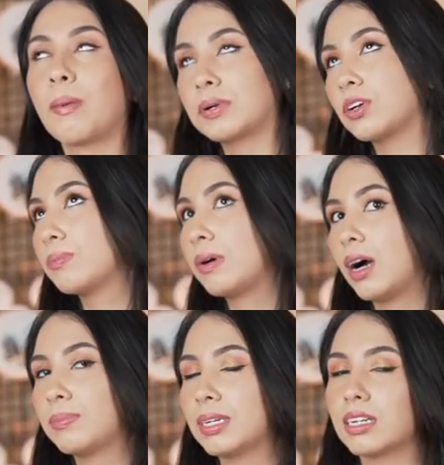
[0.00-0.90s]
per
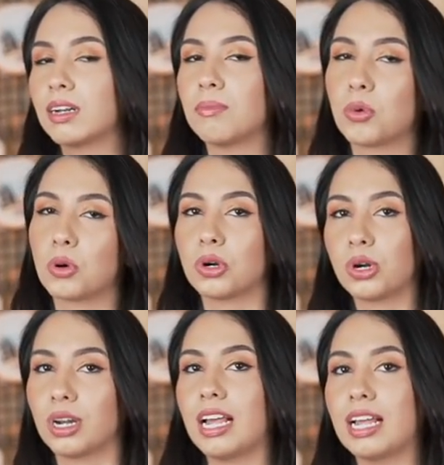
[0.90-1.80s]
bobbin, more
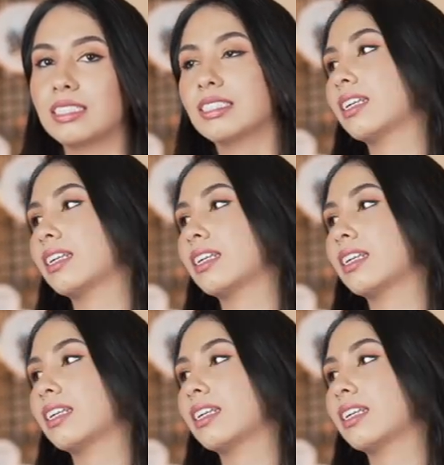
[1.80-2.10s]
or less.